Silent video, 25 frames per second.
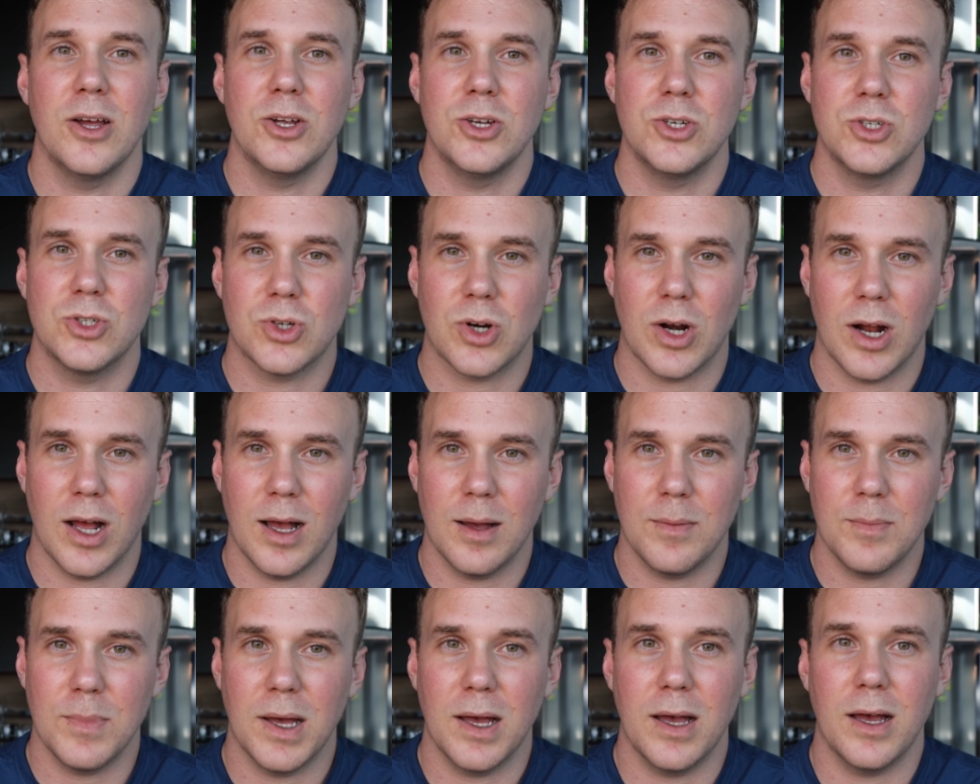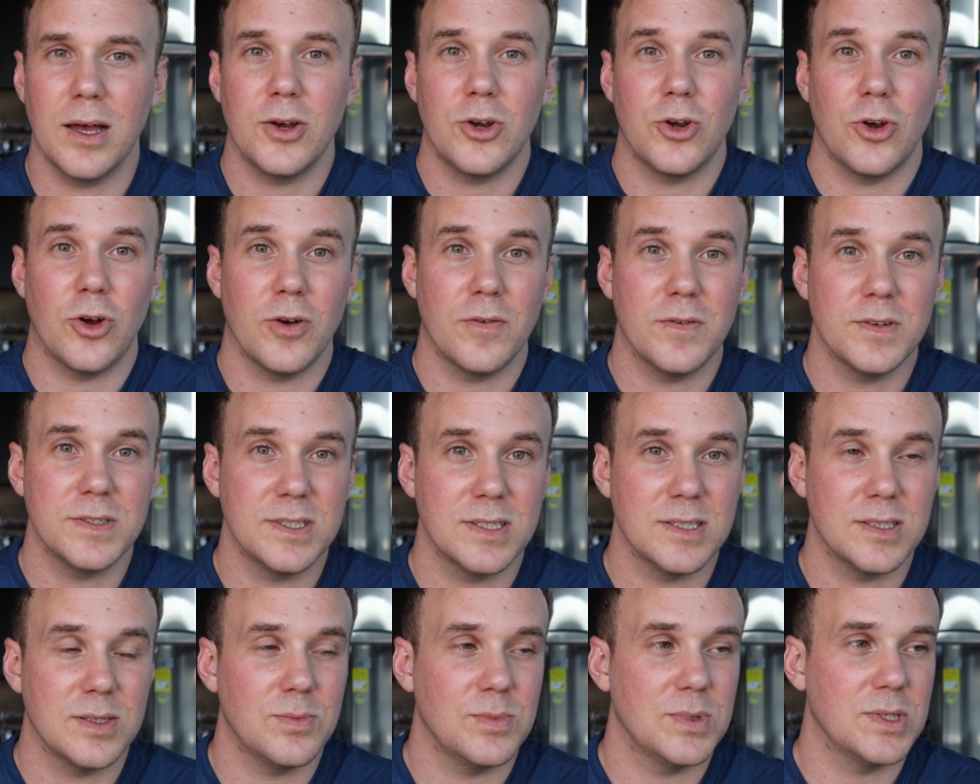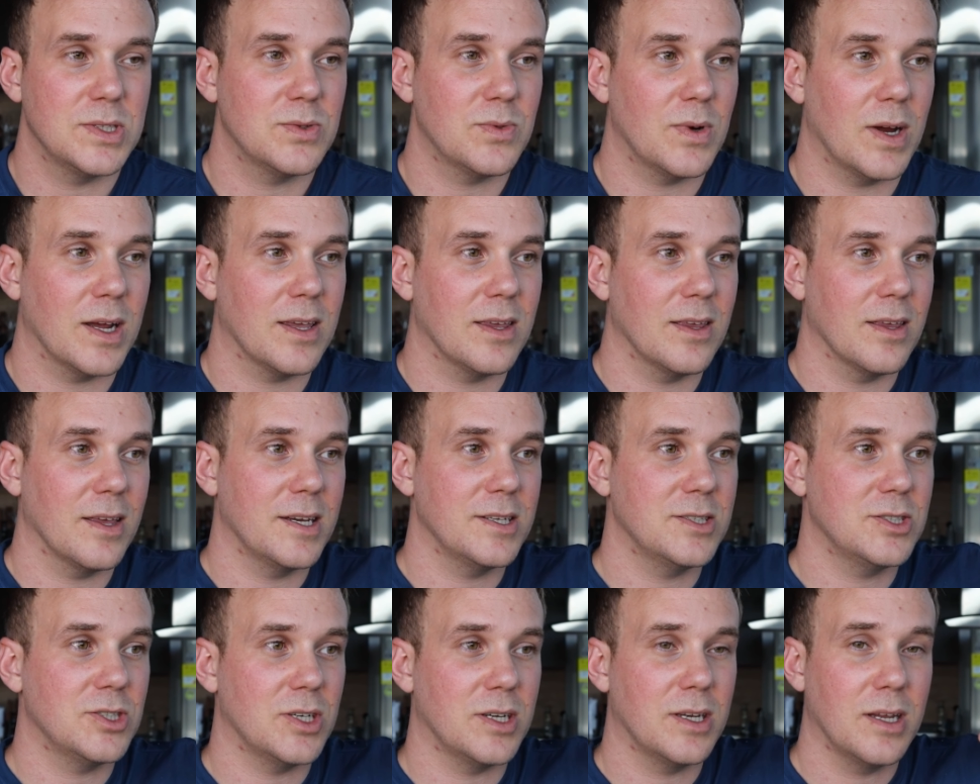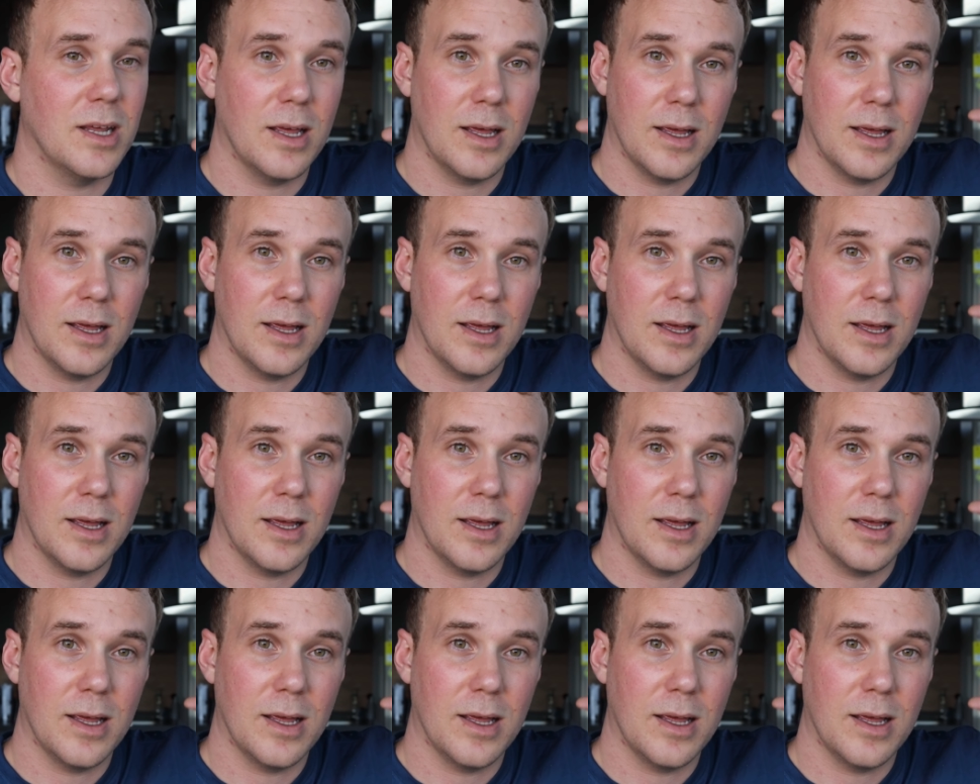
Trauma, nervous system dysregulation